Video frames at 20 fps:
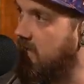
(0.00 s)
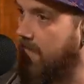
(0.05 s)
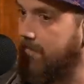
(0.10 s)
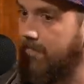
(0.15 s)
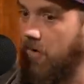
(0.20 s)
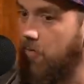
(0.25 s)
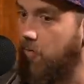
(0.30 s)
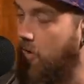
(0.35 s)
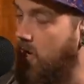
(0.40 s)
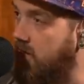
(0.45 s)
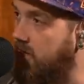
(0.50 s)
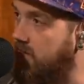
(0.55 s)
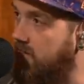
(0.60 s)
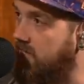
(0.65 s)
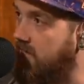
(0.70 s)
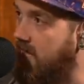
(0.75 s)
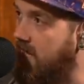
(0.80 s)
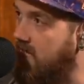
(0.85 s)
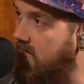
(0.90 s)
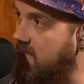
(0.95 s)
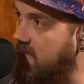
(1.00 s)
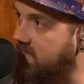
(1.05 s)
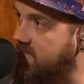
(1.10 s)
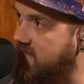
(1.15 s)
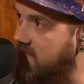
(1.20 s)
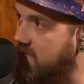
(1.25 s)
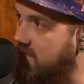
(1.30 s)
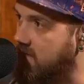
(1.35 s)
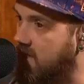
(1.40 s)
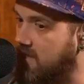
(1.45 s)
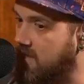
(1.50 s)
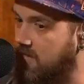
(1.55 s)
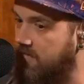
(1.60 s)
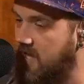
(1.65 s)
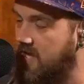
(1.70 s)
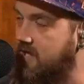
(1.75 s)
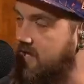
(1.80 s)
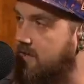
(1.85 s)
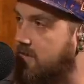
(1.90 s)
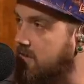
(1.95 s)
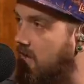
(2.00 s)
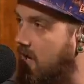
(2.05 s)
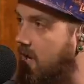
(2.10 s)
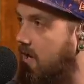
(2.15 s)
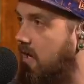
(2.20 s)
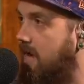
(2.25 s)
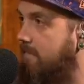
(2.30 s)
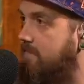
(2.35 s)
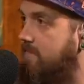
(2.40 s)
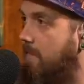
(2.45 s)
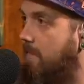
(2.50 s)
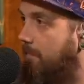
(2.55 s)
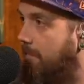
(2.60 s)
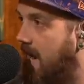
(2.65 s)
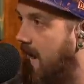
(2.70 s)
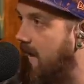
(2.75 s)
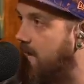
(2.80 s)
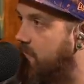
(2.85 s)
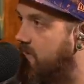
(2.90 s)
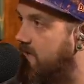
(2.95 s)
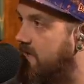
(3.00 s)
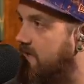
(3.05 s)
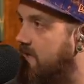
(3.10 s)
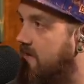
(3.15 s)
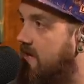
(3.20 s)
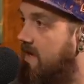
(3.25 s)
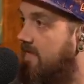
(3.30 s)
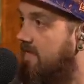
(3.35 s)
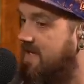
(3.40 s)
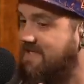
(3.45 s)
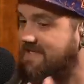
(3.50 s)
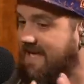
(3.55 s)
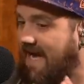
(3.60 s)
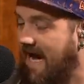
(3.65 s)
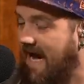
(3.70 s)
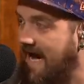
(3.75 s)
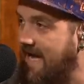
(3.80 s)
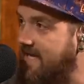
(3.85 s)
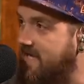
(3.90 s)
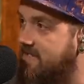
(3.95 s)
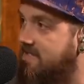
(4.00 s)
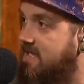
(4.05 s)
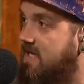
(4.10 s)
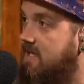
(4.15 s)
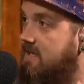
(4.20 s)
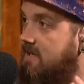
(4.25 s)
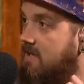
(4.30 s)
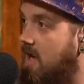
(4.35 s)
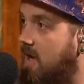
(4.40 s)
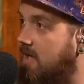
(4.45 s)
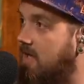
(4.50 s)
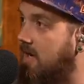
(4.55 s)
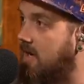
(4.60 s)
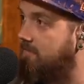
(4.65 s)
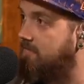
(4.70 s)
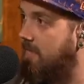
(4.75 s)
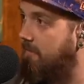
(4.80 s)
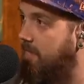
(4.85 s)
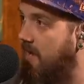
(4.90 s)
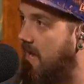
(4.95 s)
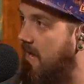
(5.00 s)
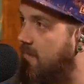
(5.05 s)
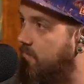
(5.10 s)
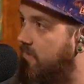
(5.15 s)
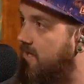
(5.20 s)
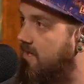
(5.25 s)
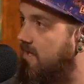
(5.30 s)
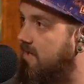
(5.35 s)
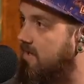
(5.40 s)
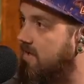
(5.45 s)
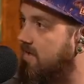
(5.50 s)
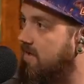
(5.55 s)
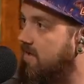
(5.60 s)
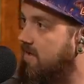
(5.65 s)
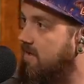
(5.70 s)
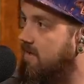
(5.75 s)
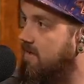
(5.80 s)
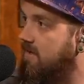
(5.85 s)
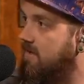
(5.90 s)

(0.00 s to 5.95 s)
Number one in the AFC right now. They can lock up the bye week. The Titans can lock up the bye week. Mike